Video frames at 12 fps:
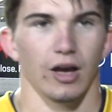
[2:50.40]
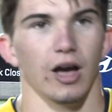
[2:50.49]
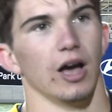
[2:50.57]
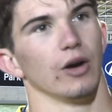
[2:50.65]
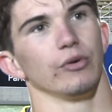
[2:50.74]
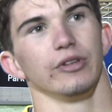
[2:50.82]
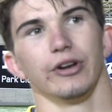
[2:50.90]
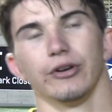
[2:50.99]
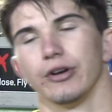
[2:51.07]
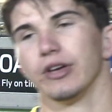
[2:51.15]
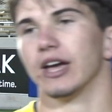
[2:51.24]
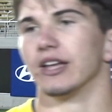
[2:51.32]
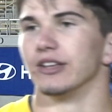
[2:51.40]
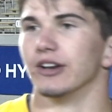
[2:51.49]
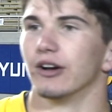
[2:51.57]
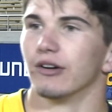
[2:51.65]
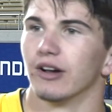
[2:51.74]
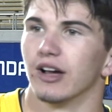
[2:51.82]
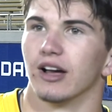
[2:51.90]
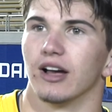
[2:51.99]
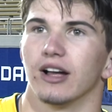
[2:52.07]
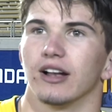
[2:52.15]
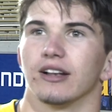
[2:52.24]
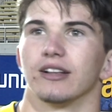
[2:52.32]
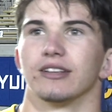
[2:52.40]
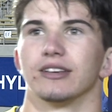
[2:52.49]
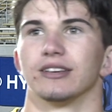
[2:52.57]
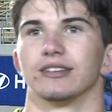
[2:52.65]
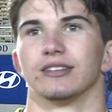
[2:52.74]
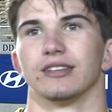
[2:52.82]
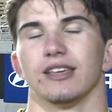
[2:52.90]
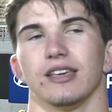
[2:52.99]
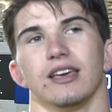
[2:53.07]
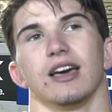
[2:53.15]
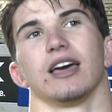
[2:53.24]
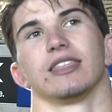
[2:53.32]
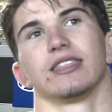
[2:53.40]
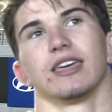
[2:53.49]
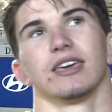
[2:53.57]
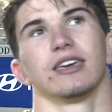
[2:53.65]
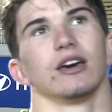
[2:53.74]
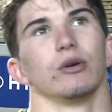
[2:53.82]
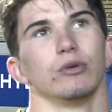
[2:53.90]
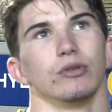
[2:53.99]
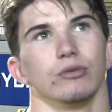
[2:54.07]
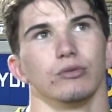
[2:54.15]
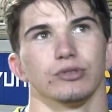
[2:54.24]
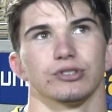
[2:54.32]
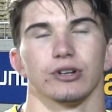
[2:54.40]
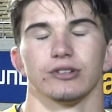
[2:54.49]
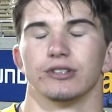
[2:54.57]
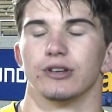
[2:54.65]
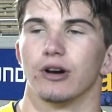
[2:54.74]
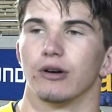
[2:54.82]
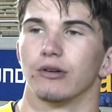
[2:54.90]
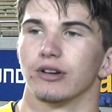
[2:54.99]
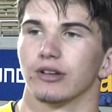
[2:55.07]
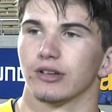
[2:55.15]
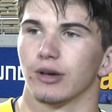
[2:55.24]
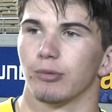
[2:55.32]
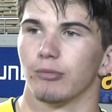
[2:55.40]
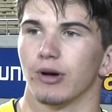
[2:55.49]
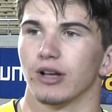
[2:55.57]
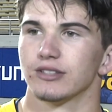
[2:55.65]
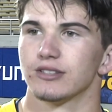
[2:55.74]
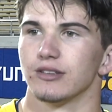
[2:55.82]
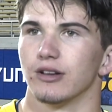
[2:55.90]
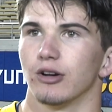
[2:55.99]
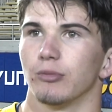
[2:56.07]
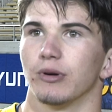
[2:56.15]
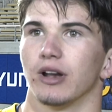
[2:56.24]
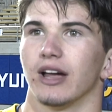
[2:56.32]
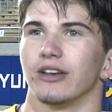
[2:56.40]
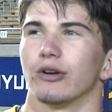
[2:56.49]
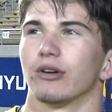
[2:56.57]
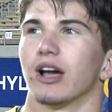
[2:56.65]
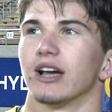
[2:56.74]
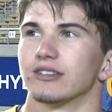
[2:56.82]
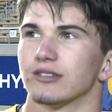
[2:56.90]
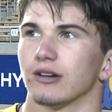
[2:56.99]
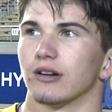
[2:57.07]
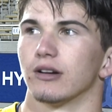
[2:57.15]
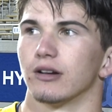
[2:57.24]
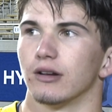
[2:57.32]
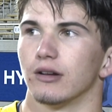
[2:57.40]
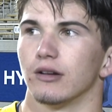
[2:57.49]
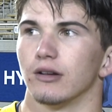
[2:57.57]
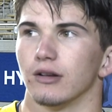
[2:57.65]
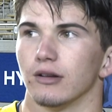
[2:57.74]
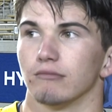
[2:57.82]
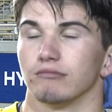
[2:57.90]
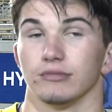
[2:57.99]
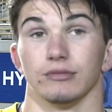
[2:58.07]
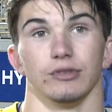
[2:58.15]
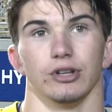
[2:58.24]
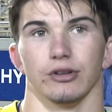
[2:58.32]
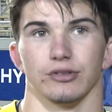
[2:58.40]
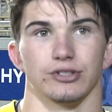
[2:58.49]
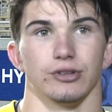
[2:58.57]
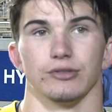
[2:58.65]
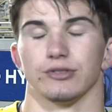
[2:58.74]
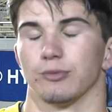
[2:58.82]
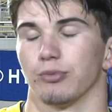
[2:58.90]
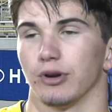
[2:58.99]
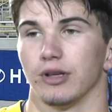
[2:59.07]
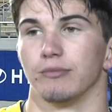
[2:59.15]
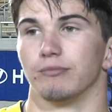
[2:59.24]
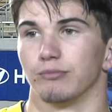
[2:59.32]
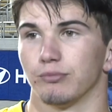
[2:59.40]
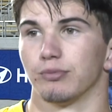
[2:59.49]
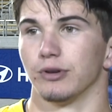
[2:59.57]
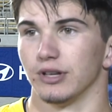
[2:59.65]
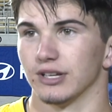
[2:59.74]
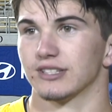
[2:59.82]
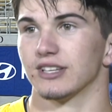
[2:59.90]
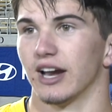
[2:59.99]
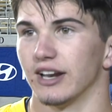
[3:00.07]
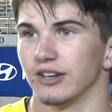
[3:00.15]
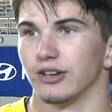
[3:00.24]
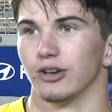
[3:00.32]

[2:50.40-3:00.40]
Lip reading: I really don't know yet. You know, I think we'll start to know in a couple months. You know, but I know guys are, you know, the students are pretty excited.